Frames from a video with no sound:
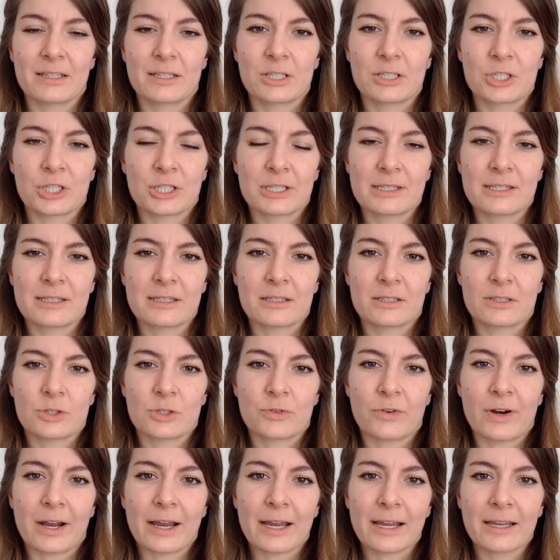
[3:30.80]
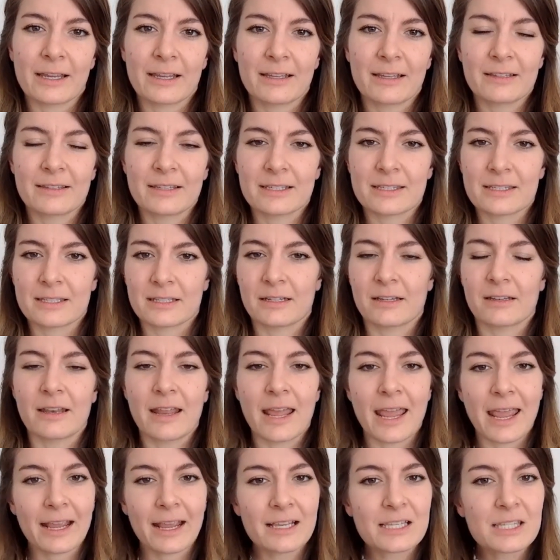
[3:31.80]
just try this in
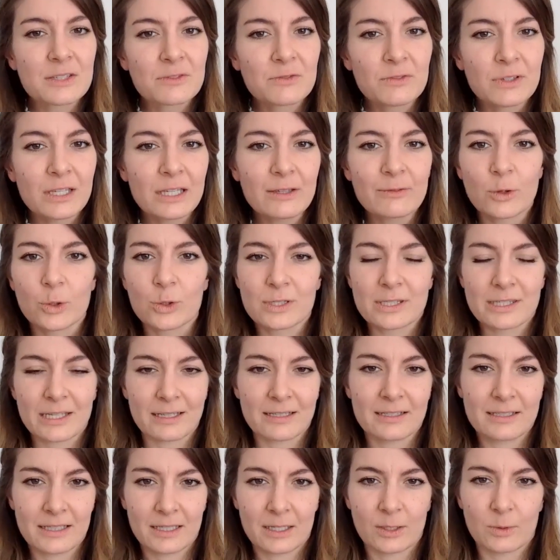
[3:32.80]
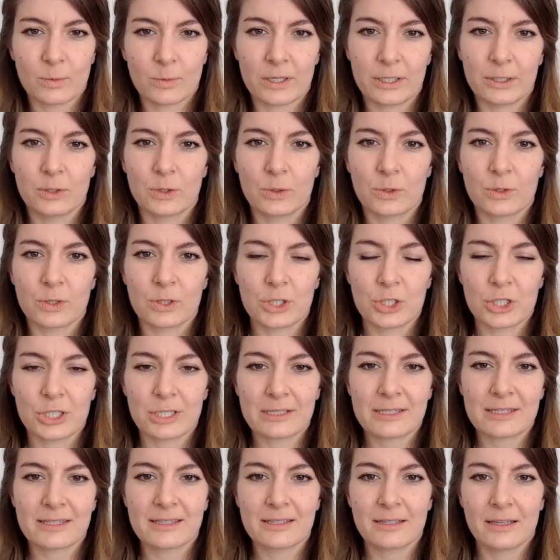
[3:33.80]
an ex vivo setting where you could
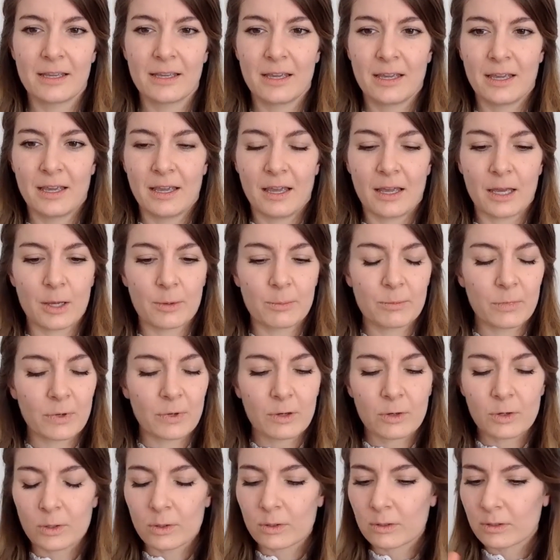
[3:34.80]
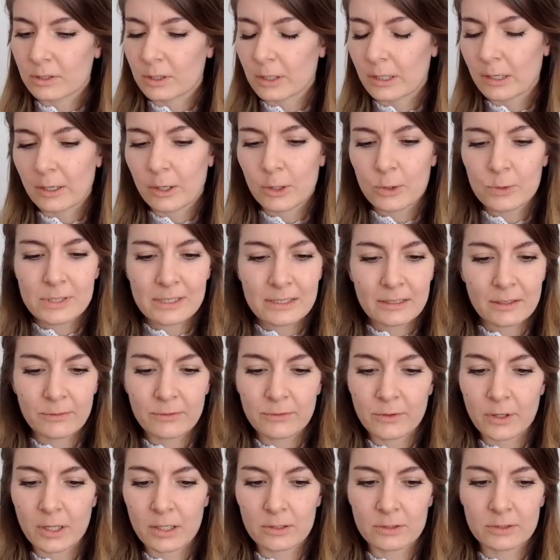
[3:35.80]
just closely
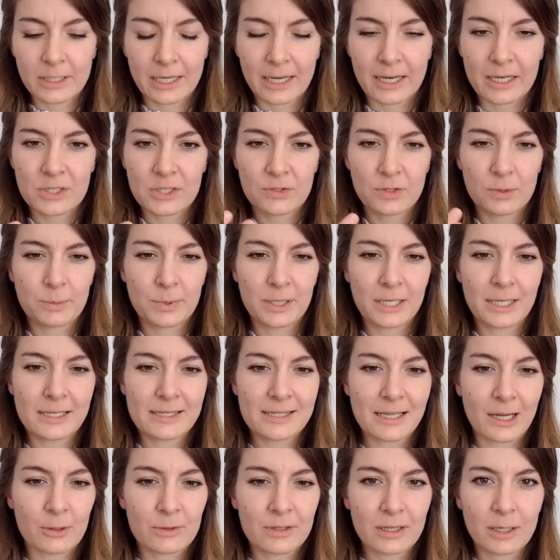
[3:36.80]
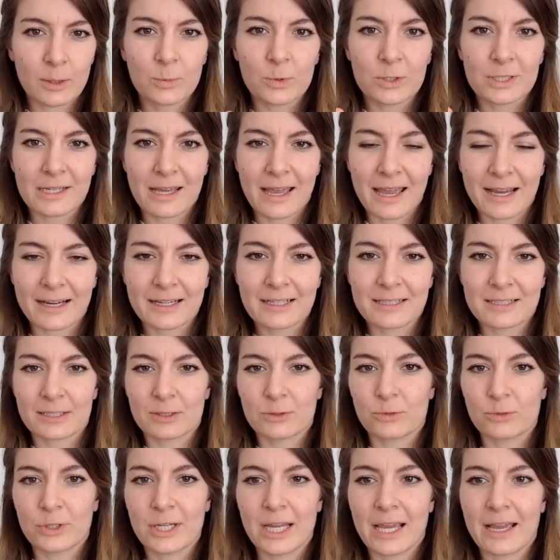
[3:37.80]
follow the HVPs, how they would act
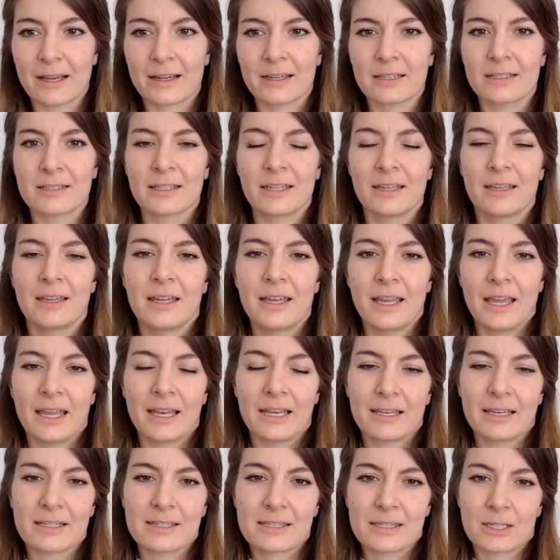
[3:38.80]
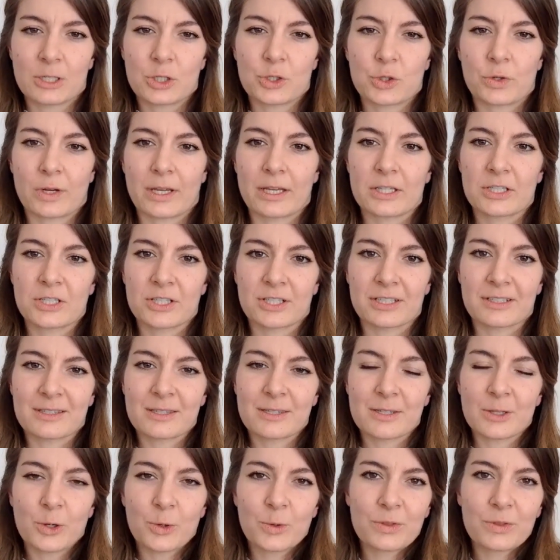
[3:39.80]
and react in this situation.
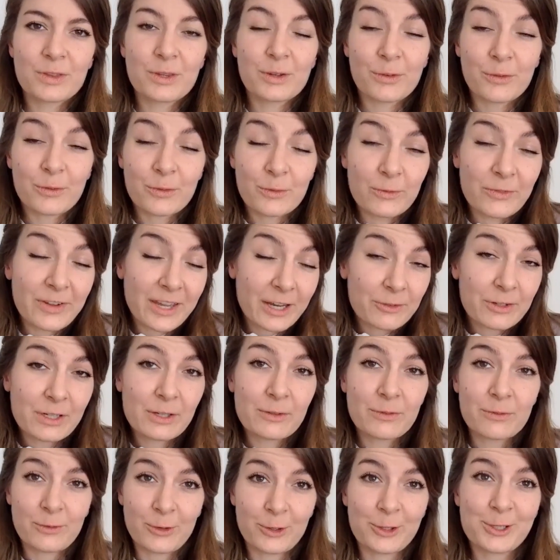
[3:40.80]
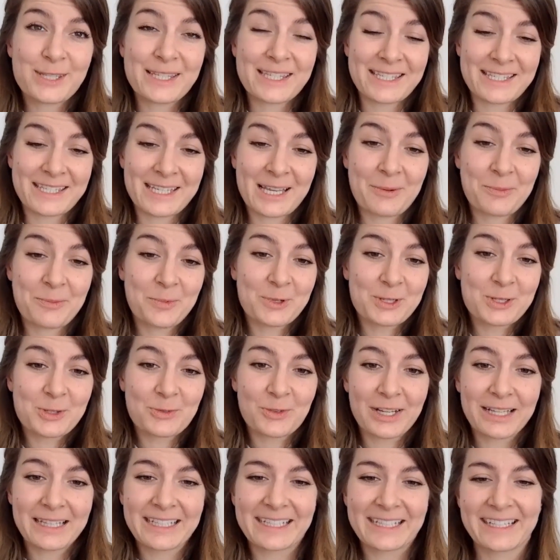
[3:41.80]
So the very first step
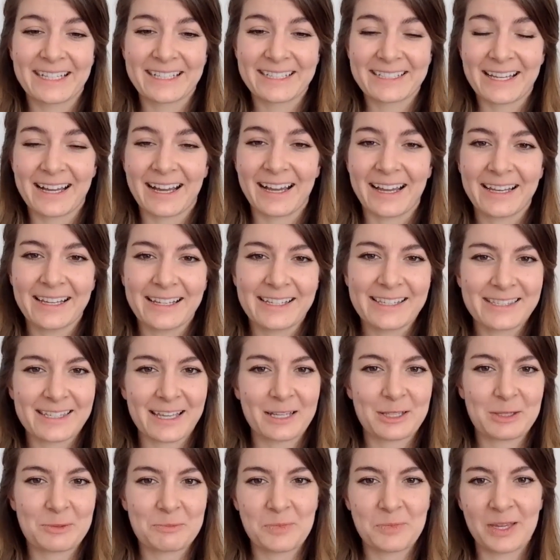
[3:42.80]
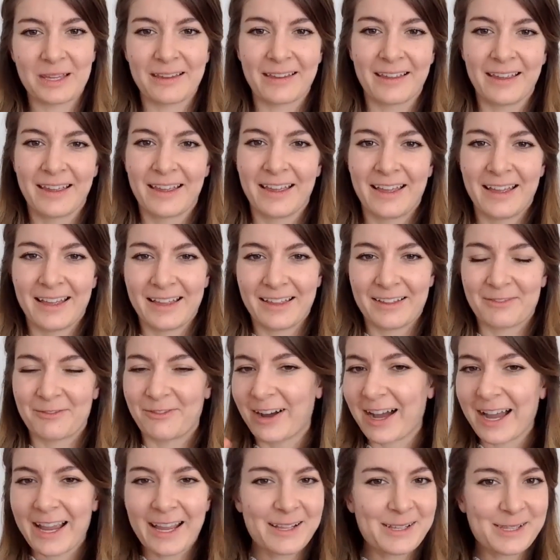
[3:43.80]
was really that Kylie sent me
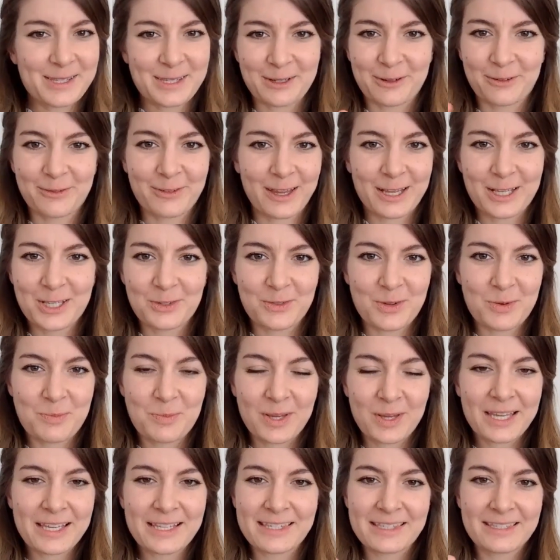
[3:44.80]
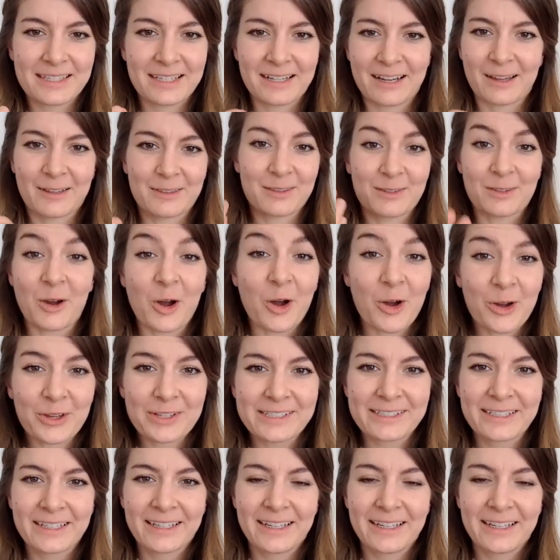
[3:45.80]
vials of HVPs that I thawed